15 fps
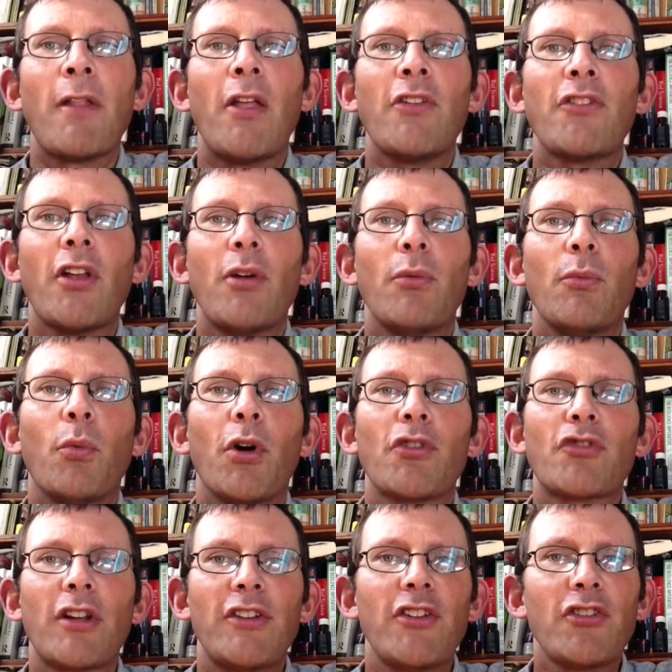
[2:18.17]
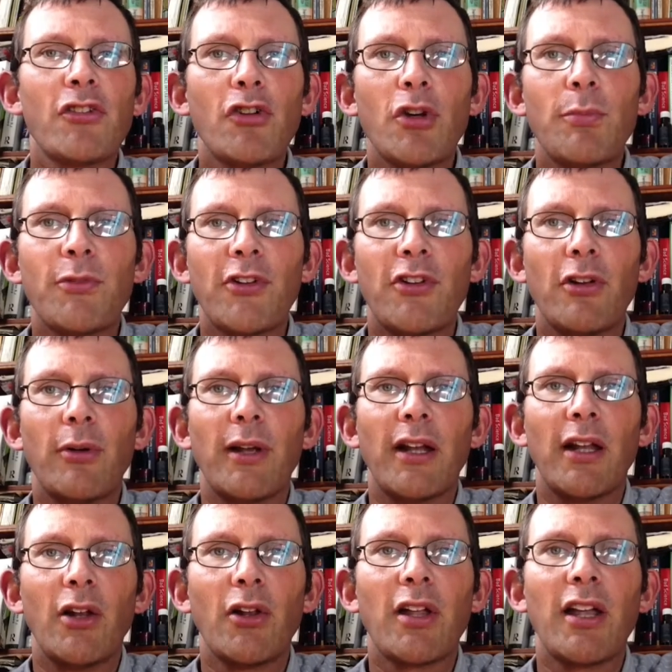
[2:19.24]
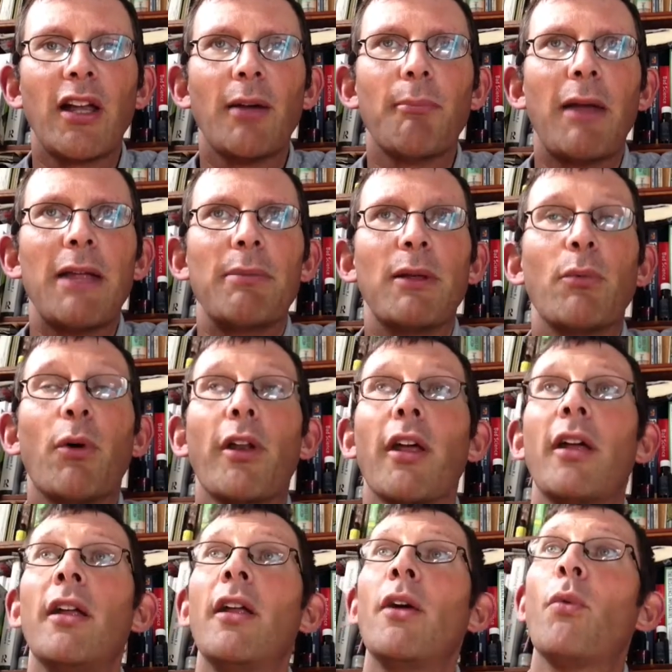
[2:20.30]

So what transition groups are doing are looking at maybe what a